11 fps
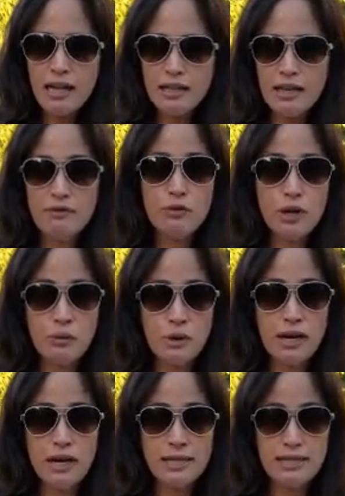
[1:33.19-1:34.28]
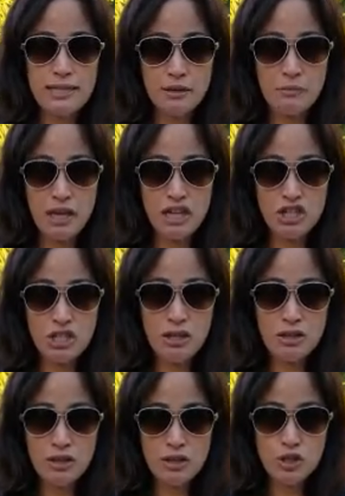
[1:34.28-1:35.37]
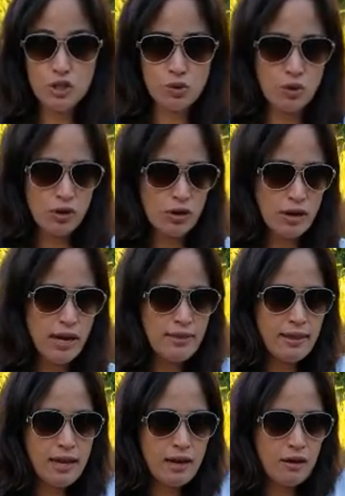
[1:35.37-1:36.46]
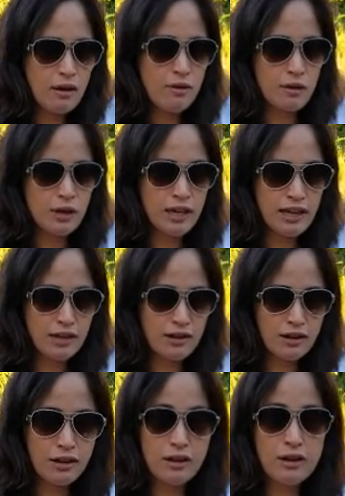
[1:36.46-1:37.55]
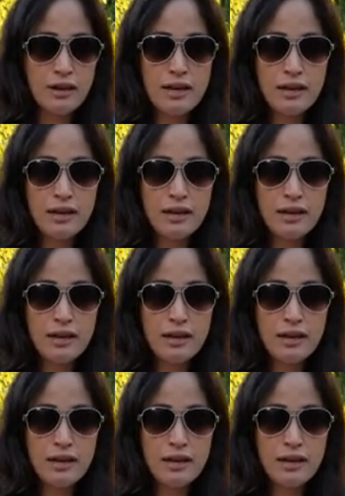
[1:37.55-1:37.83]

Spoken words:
Love 41, a smidge shorter, and then over here